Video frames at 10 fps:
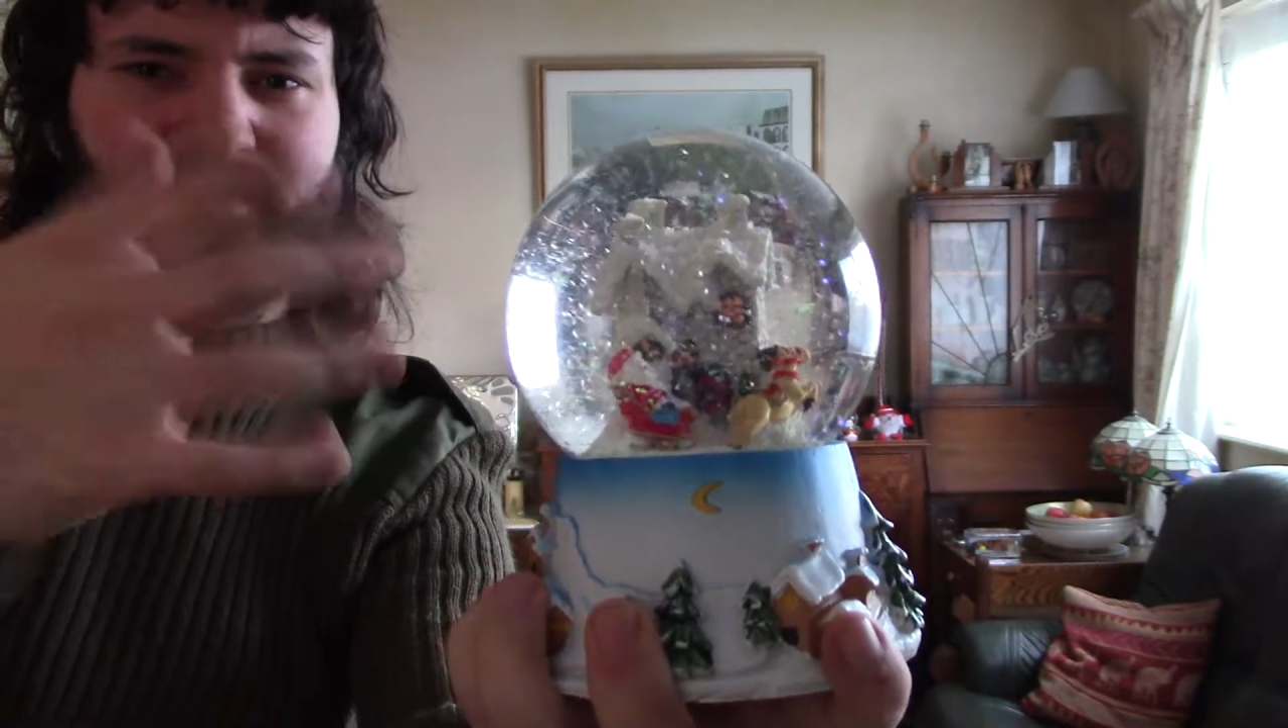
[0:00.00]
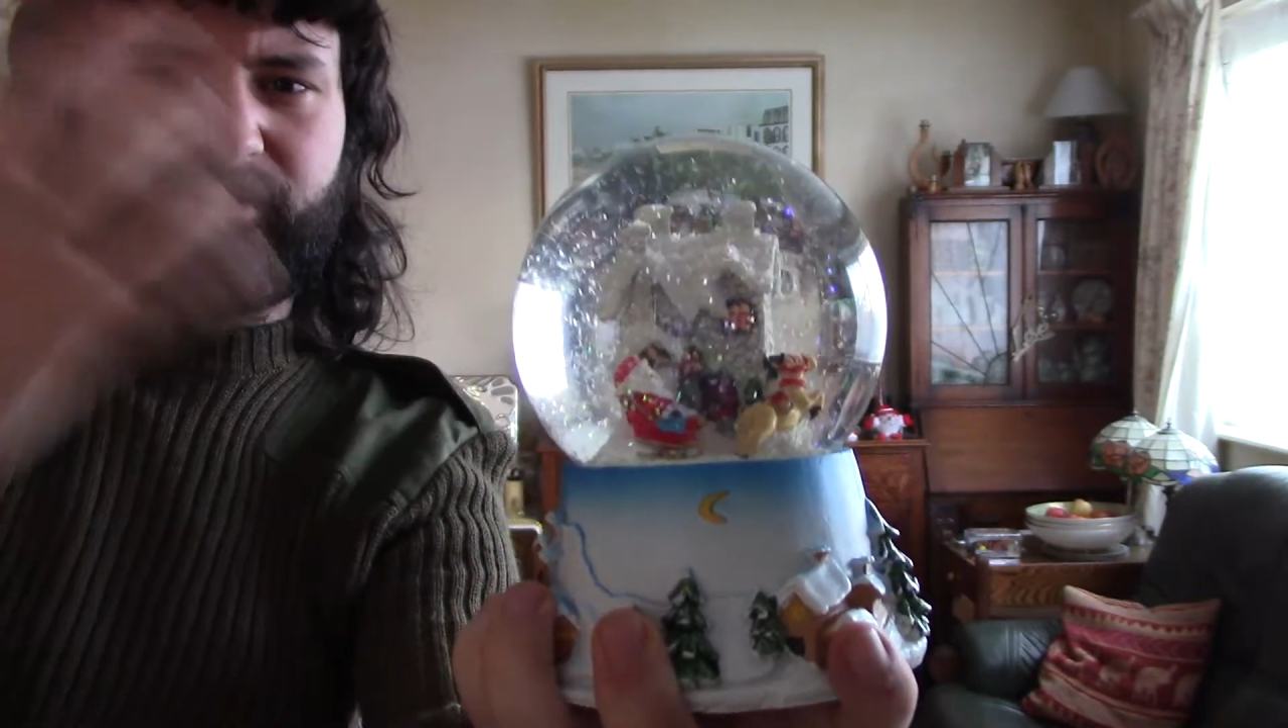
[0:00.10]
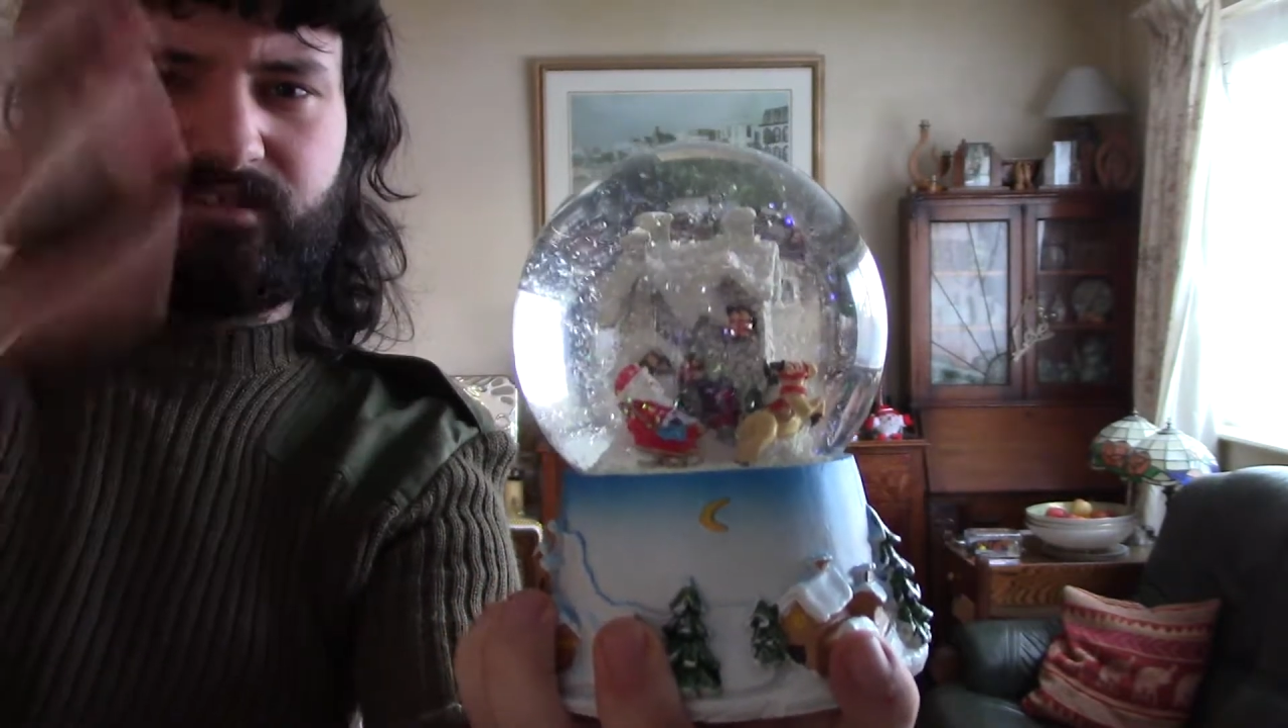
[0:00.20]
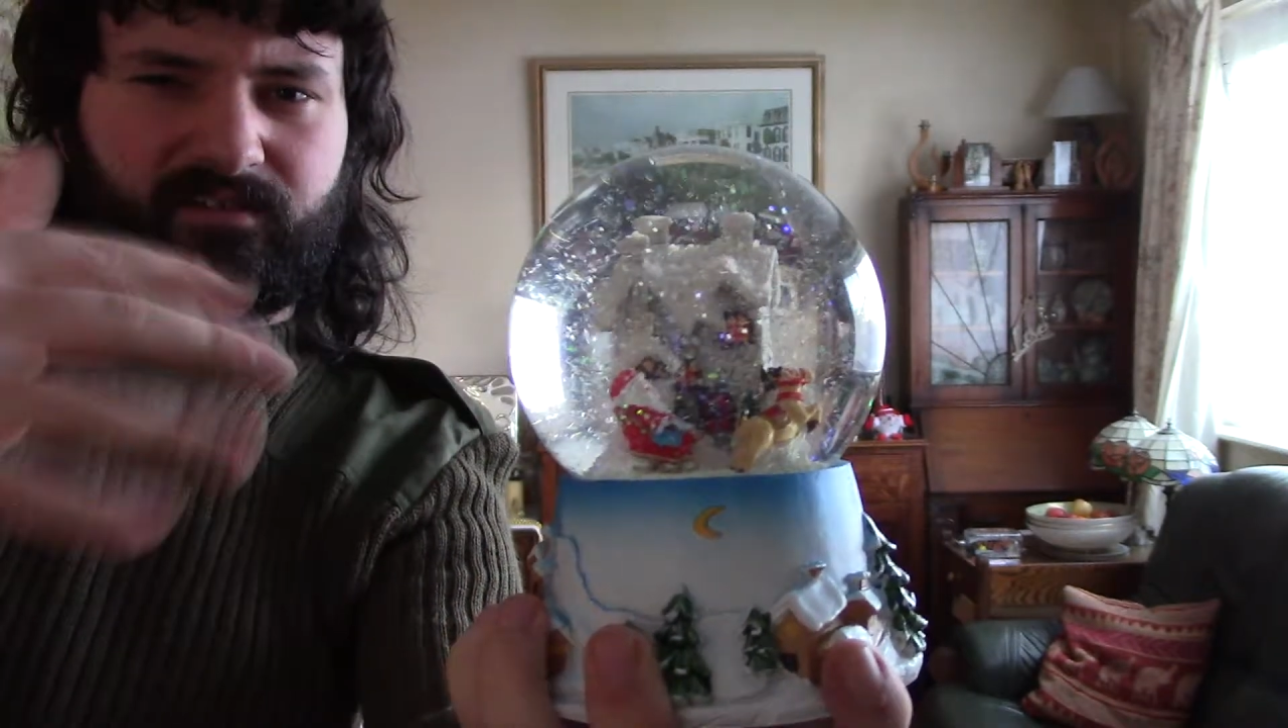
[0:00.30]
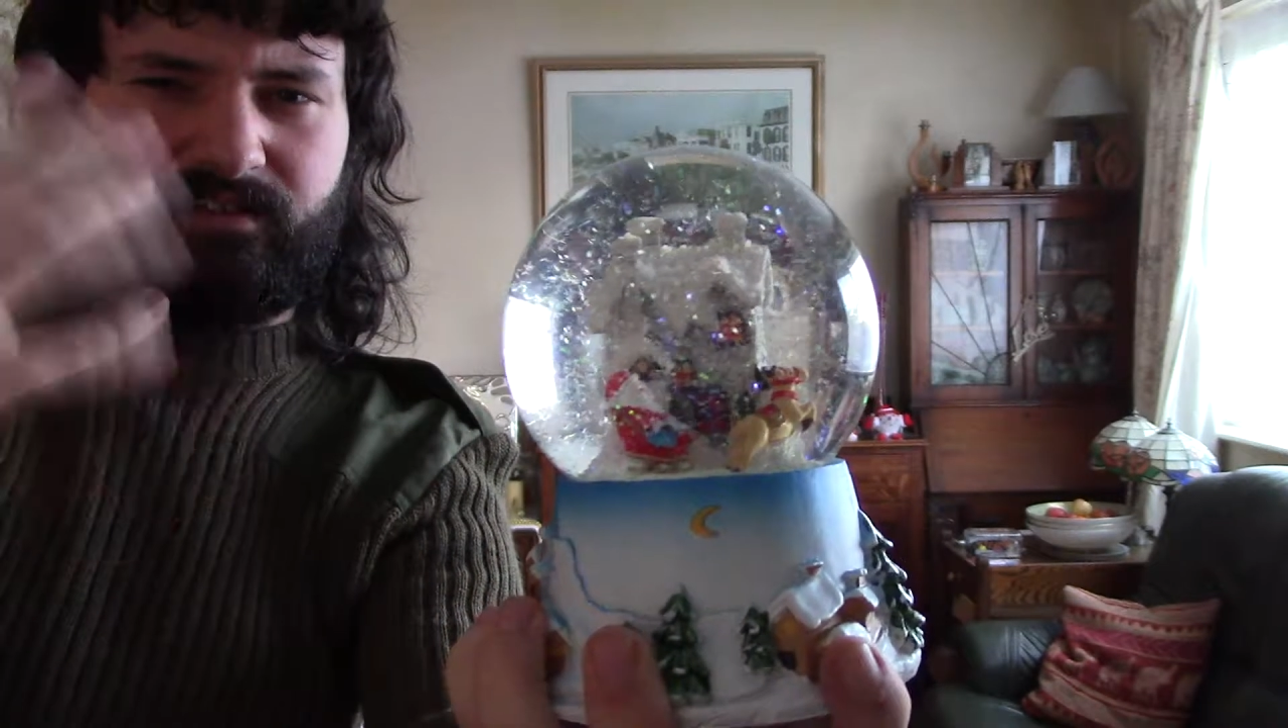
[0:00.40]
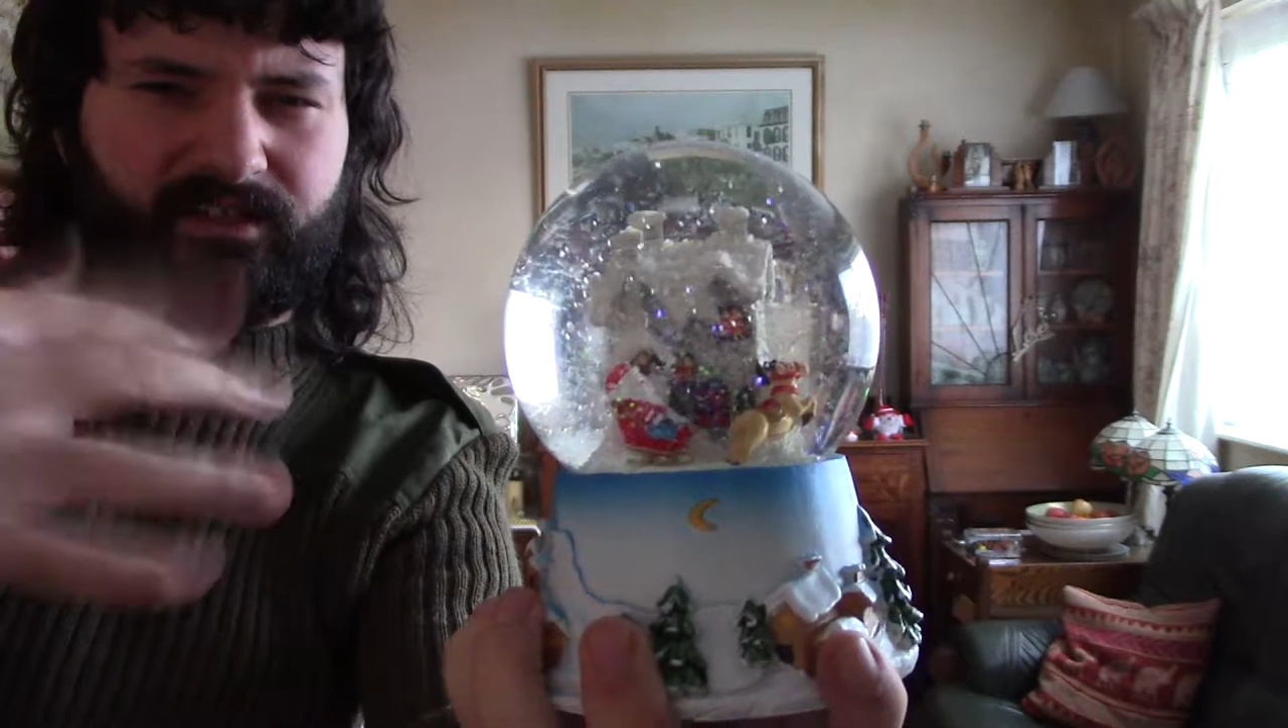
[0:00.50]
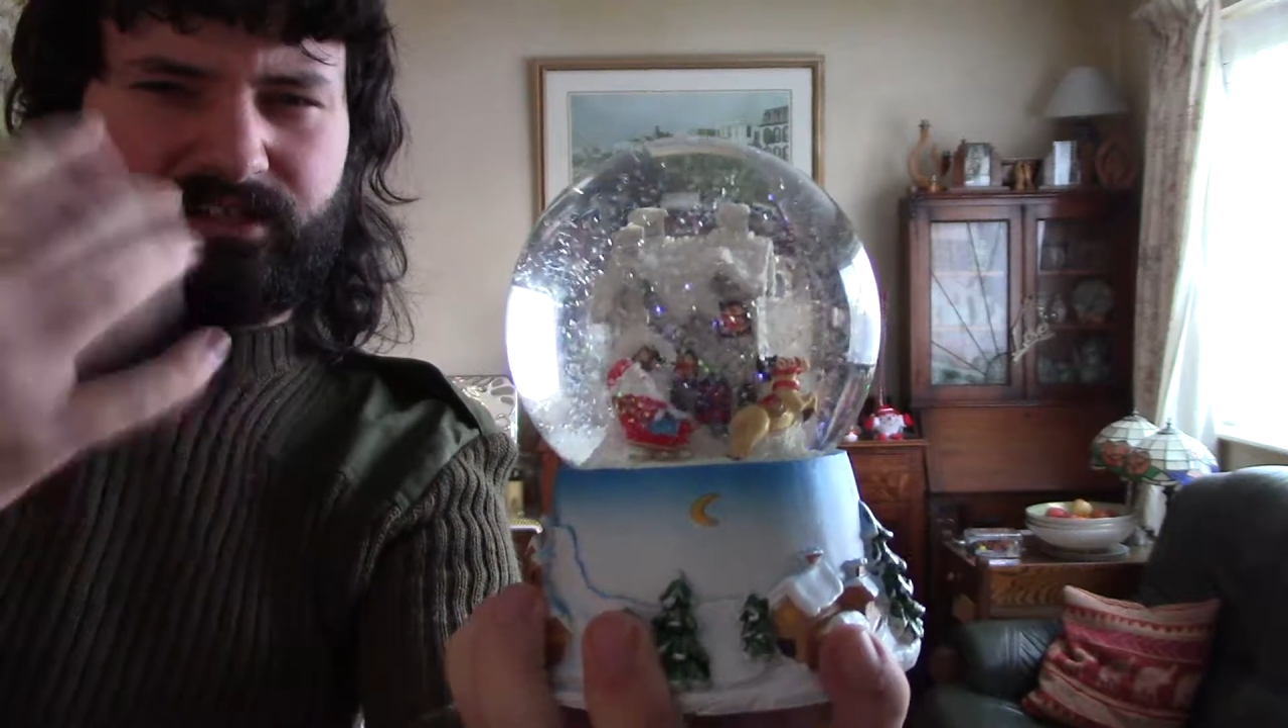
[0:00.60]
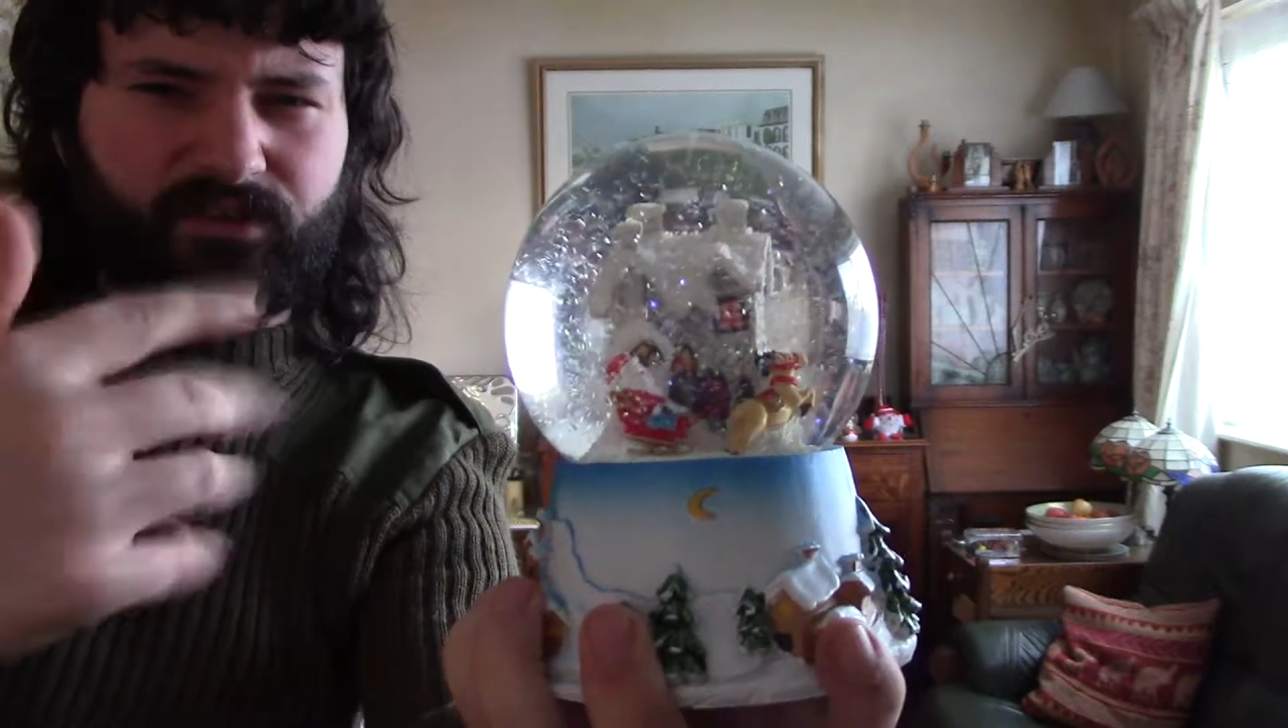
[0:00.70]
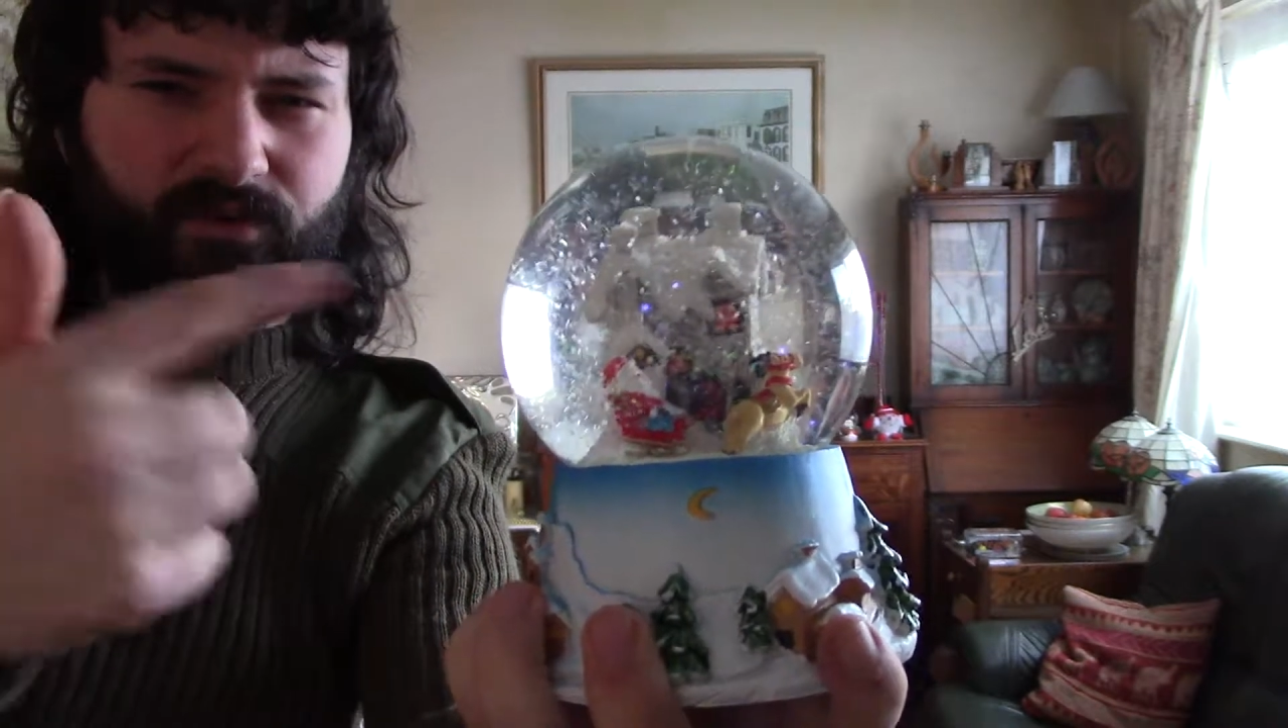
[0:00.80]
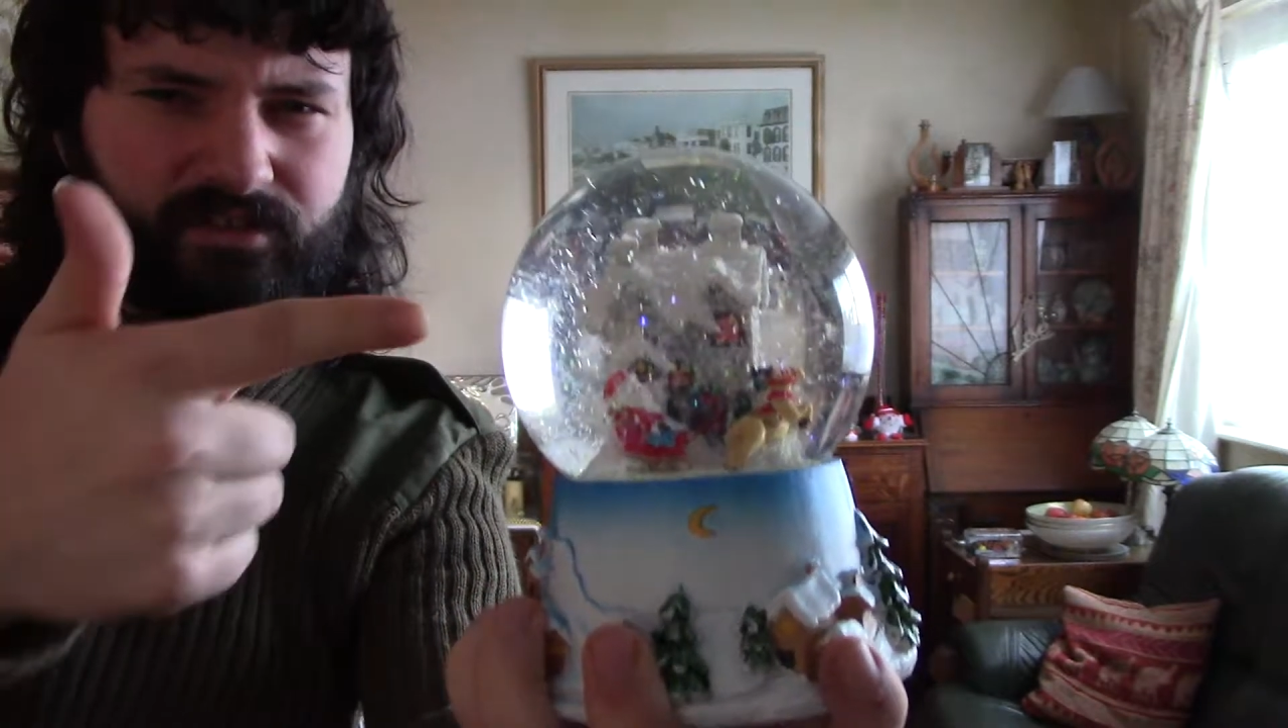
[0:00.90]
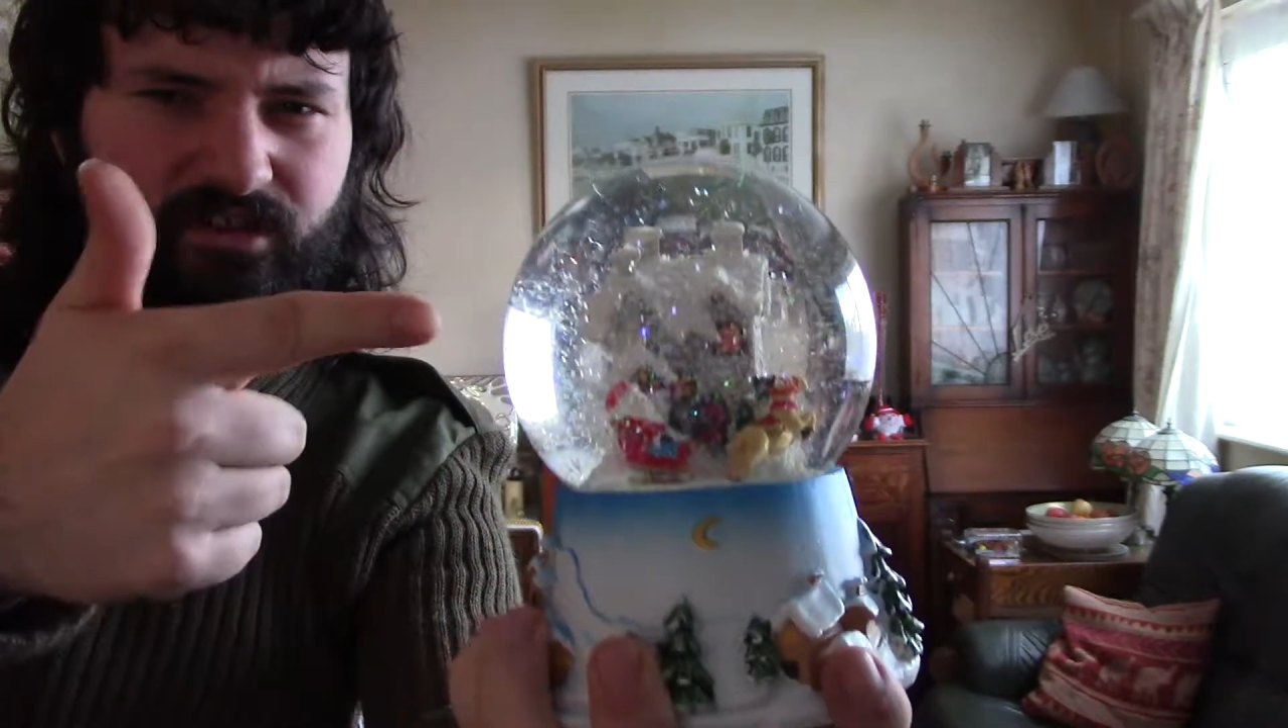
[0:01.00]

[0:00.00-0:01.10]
glycerin